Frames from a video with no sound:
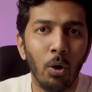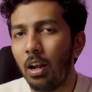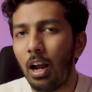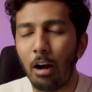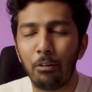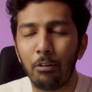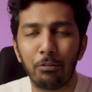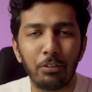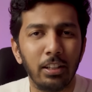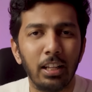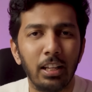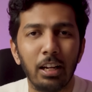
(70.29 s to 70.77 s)

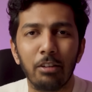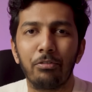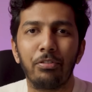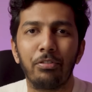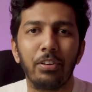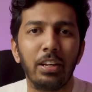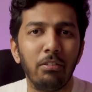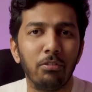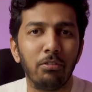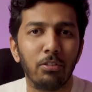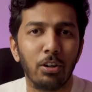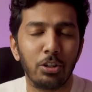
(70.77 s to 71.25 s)
After that
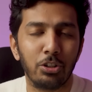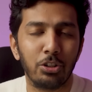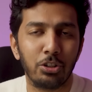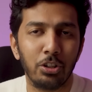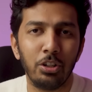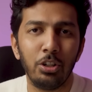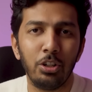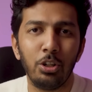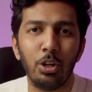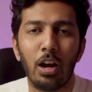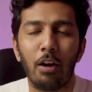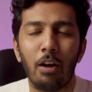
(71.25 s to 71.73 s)
free
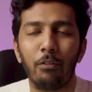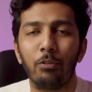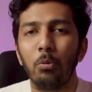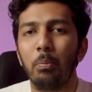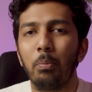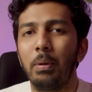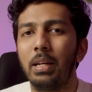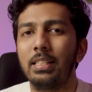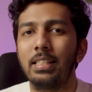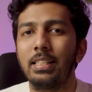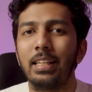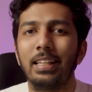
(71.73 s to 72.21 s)
version, you have to
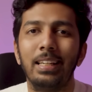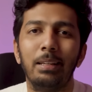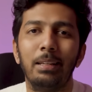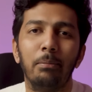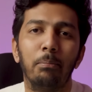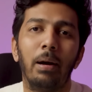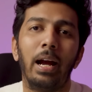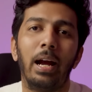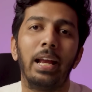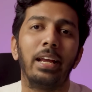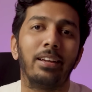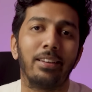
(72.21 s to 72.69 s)
basically
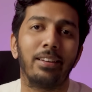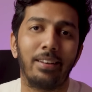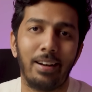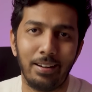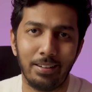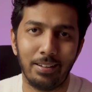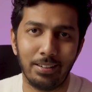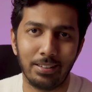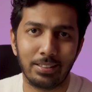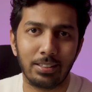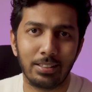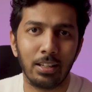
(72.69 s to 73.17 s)
buy
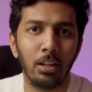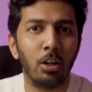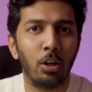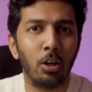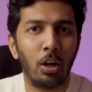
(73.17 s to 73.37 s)
credits.